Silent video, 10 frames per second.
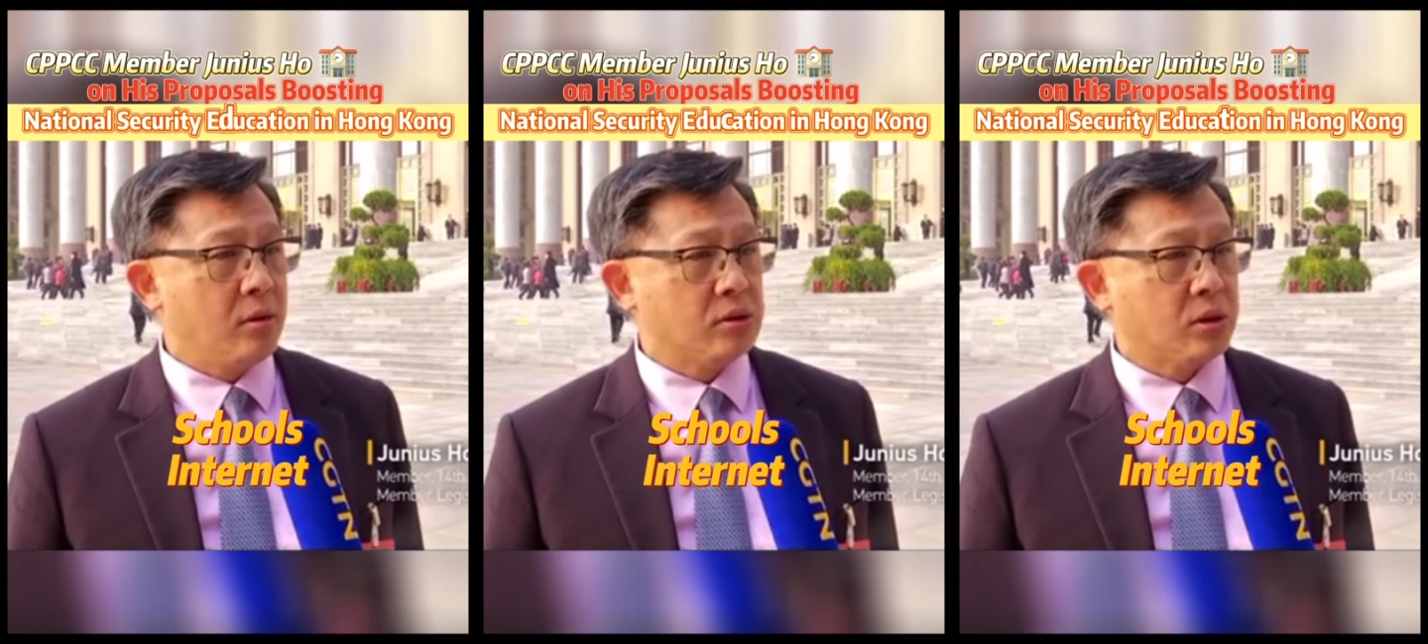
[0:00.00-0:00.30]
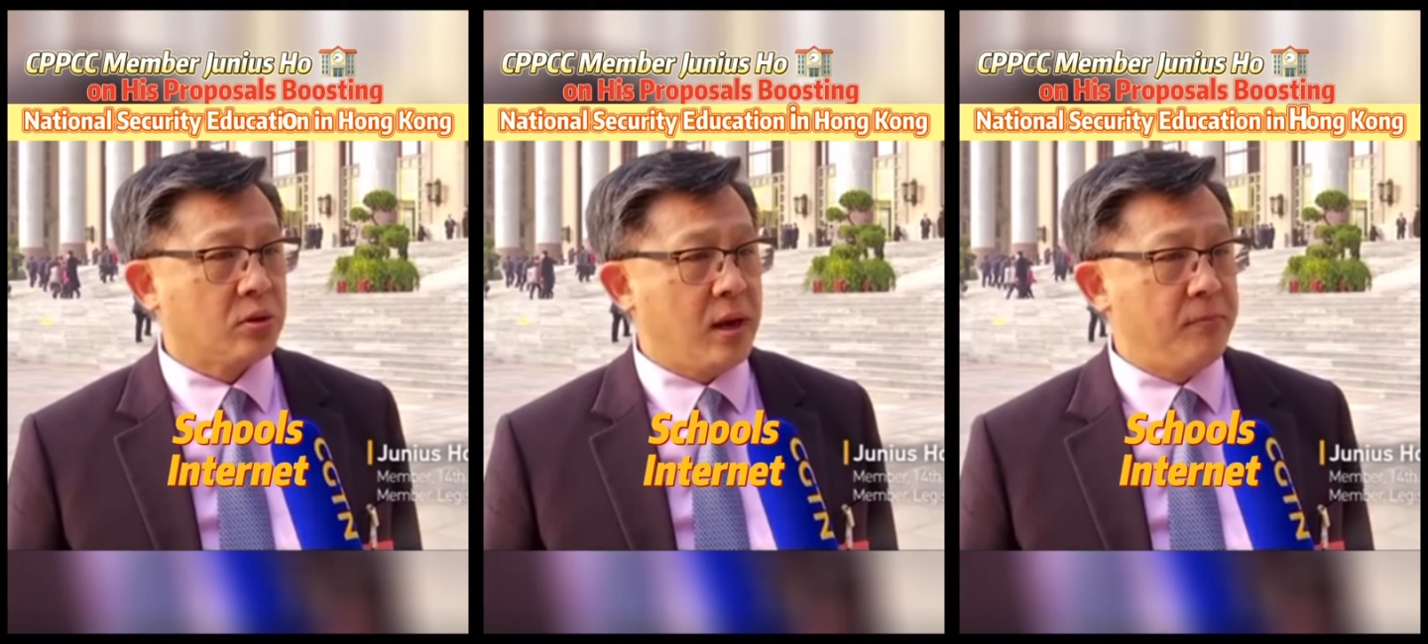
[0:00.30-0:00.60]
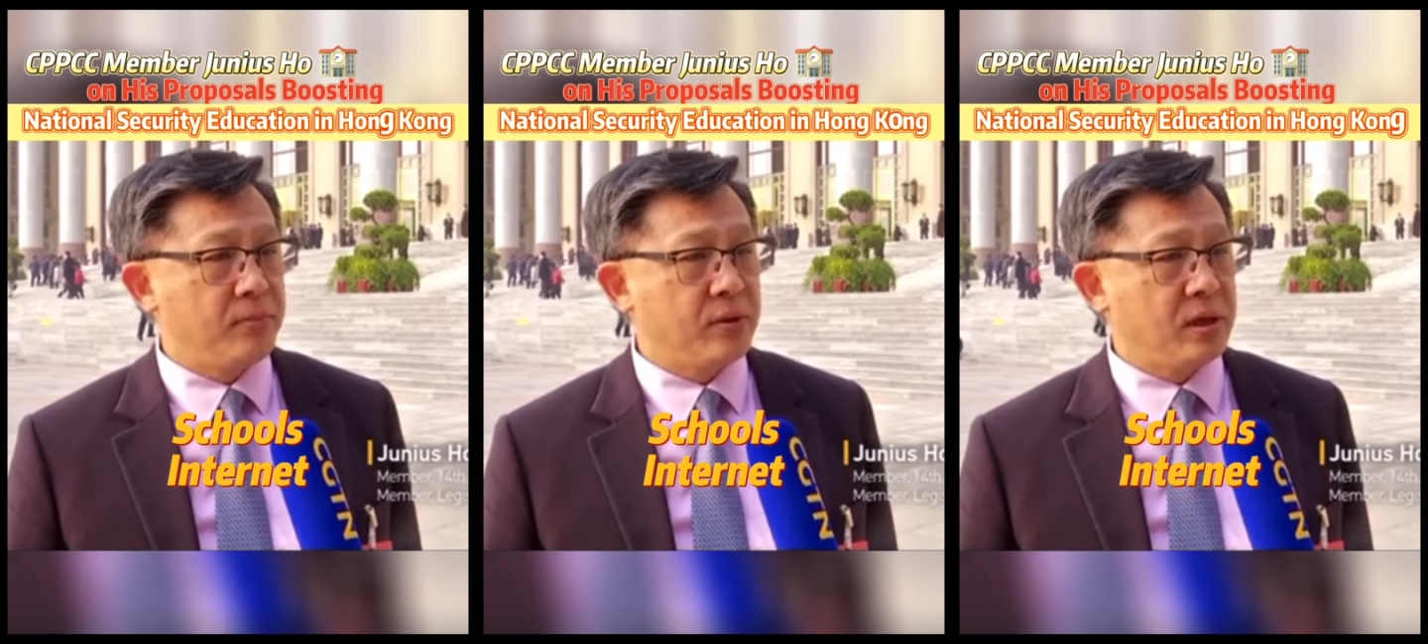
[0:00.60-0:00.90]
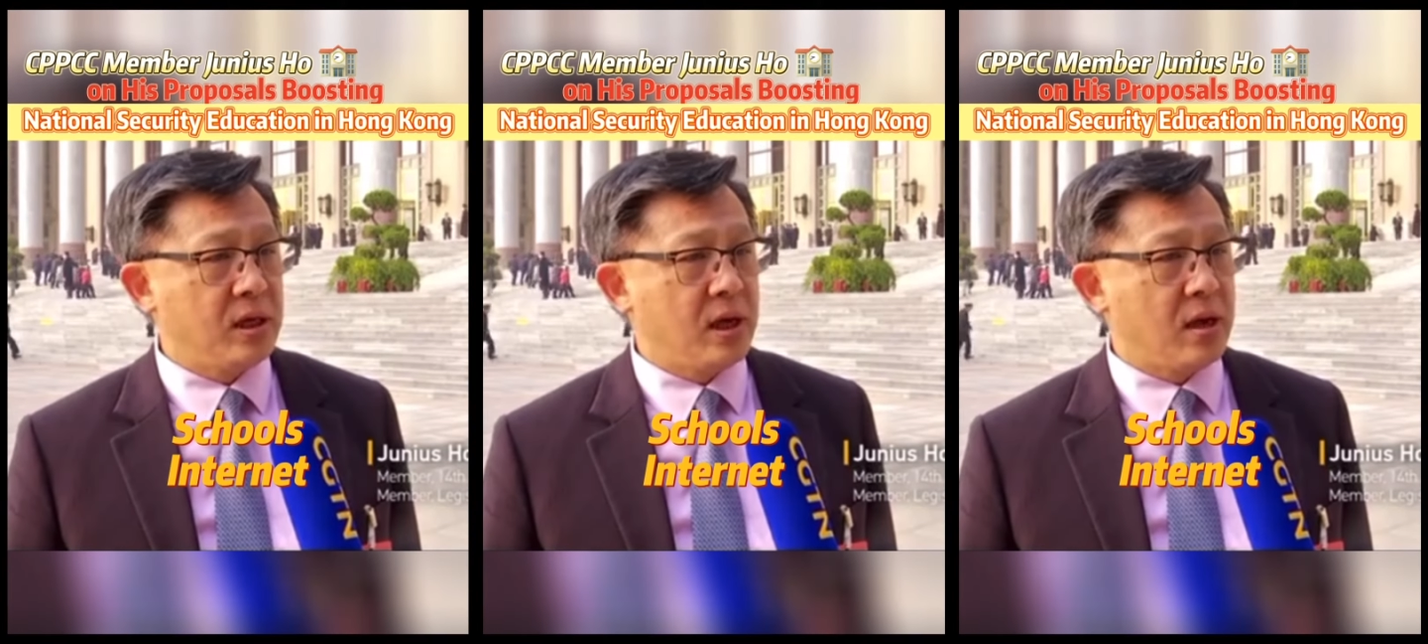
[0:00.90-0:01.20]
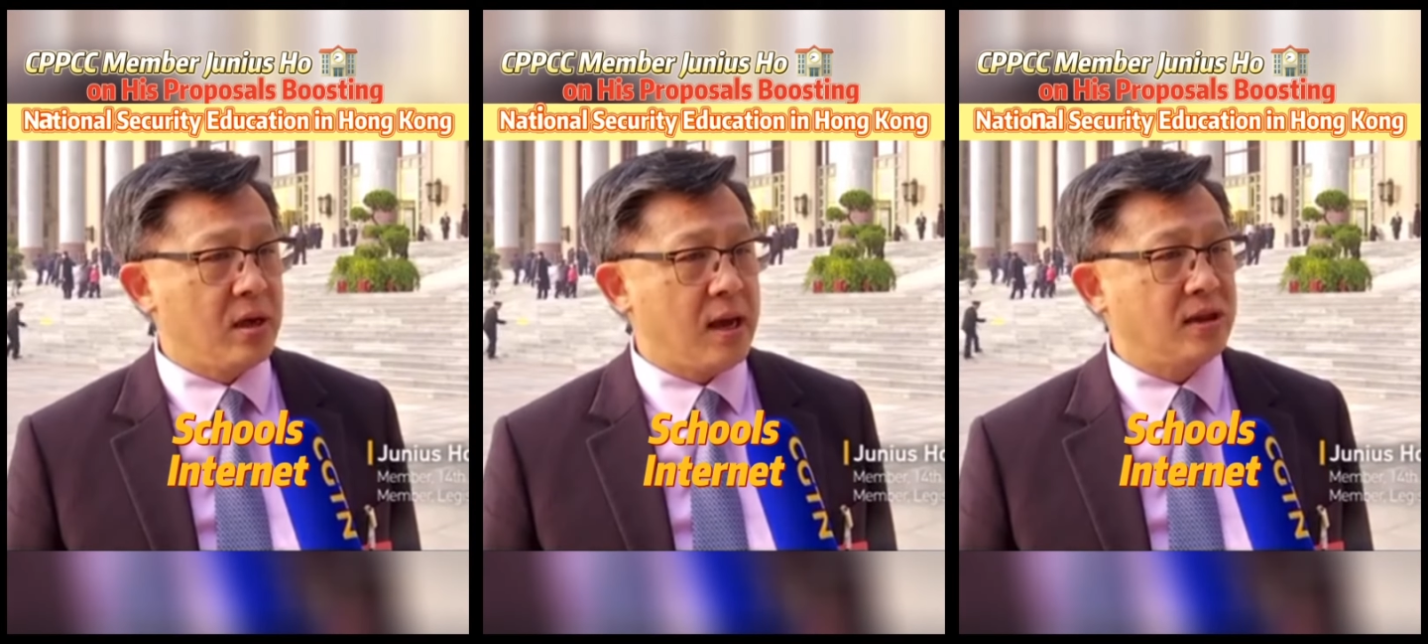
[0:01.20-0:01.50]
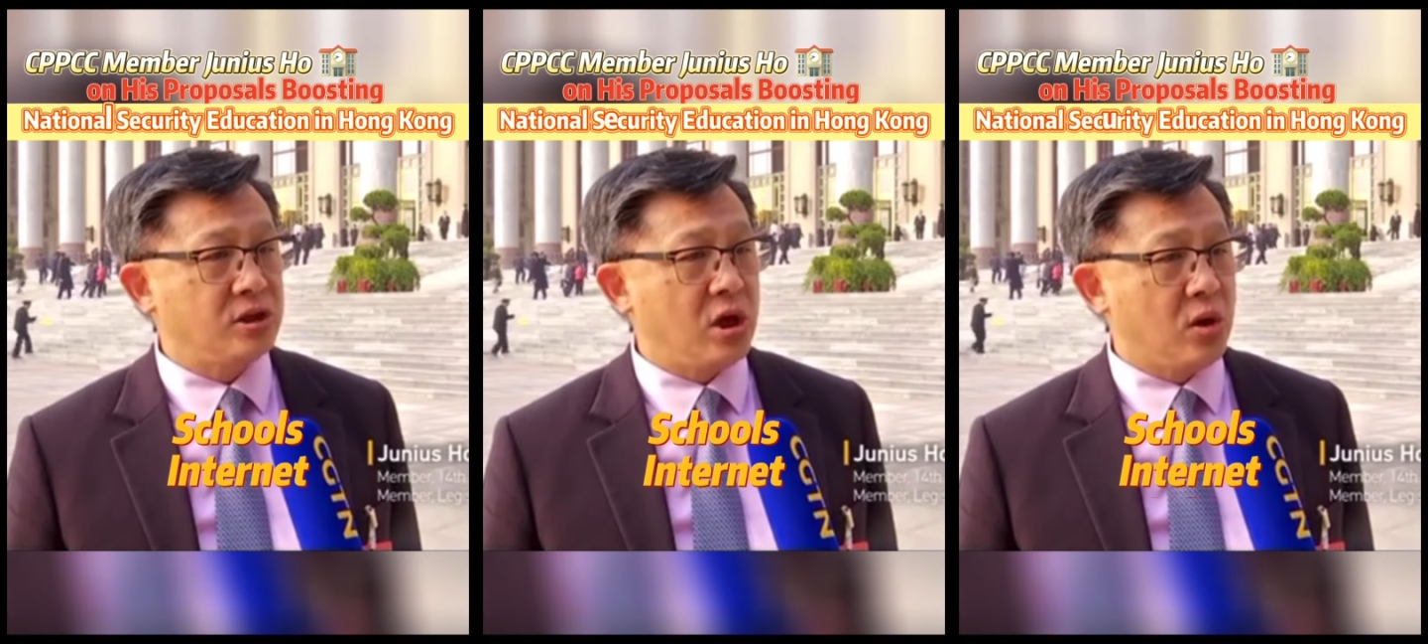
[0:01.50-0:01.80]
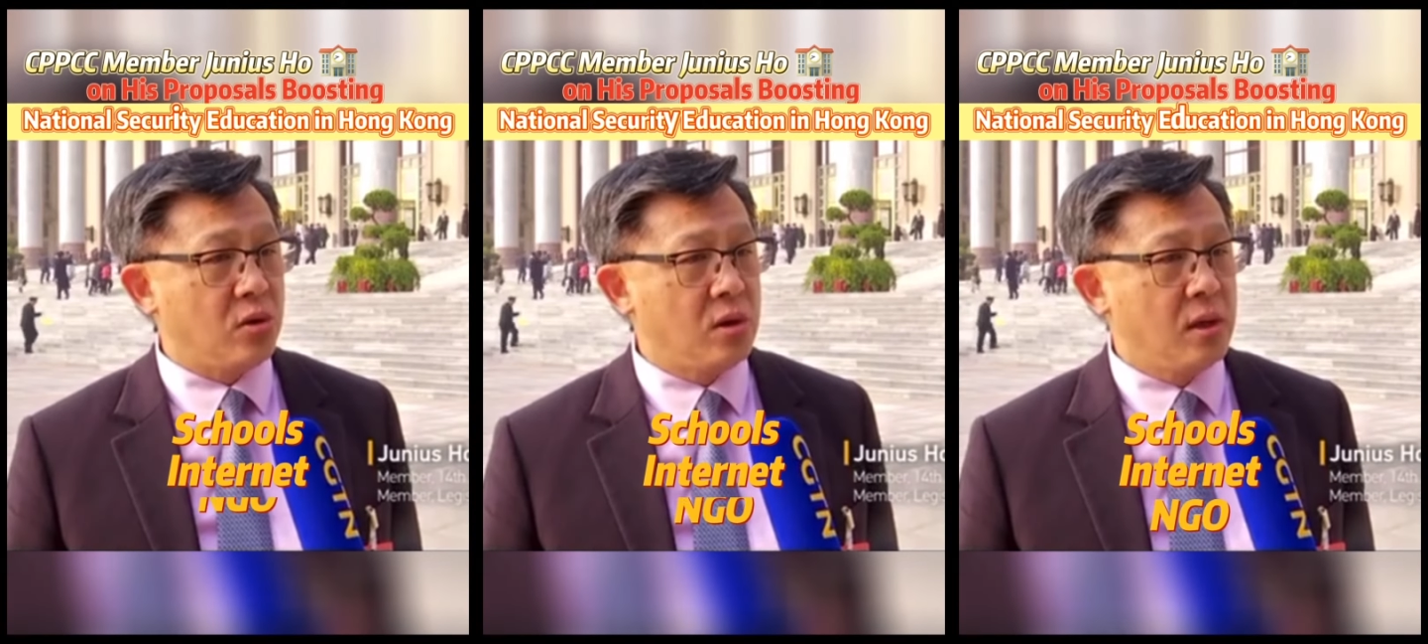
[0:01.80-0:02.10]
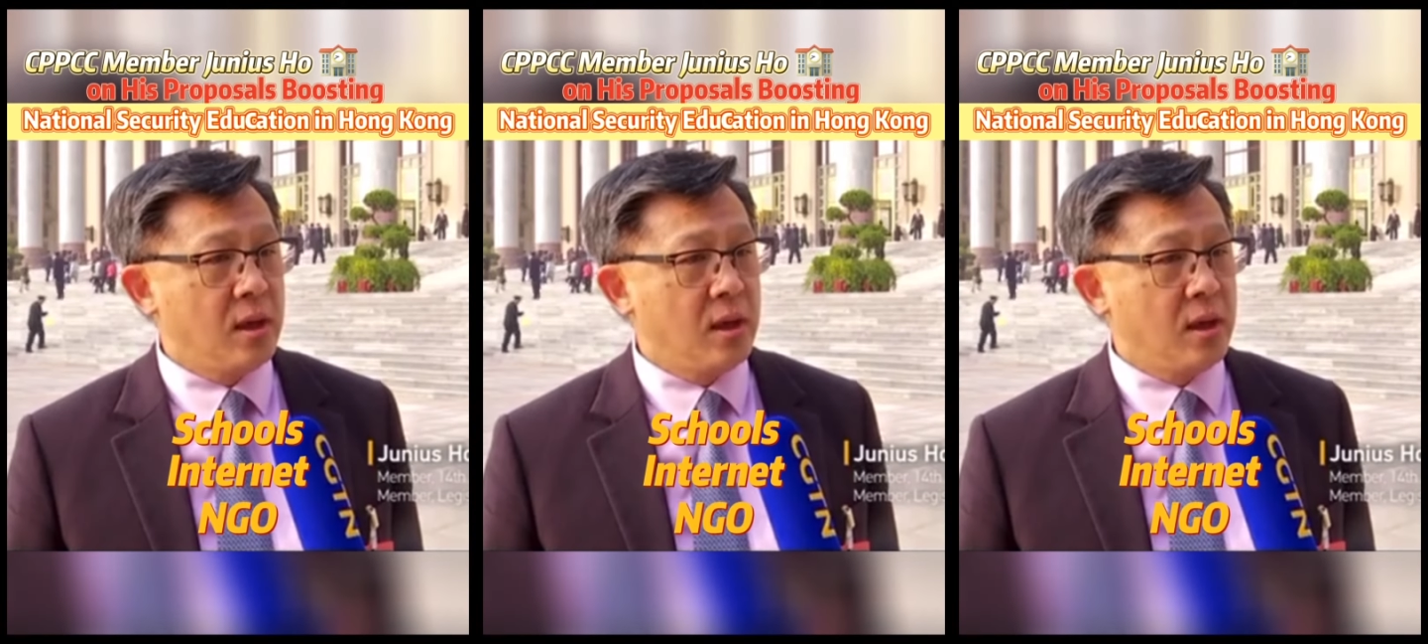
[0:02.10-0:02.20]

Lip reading: also the NGO,